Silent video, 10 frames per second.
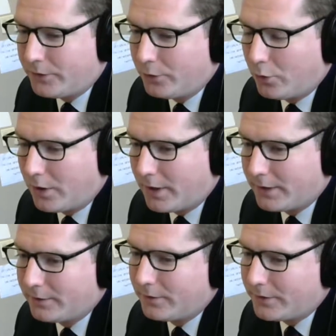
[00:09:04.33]
do uh,
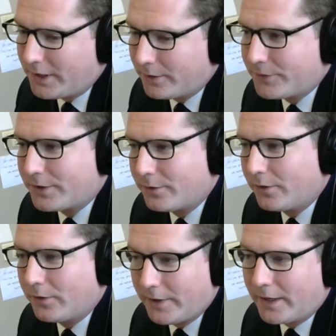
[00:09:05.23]
T I Fs,
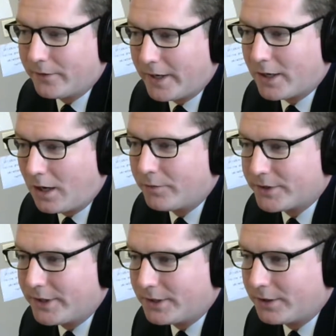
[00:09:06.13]
that that
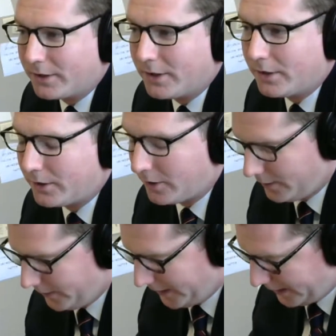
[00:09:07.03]
conversation can incur
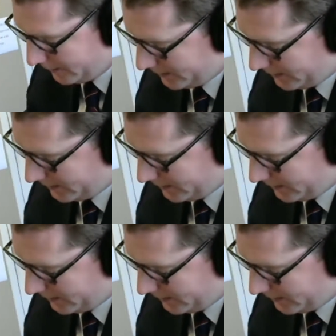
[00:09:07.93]
there,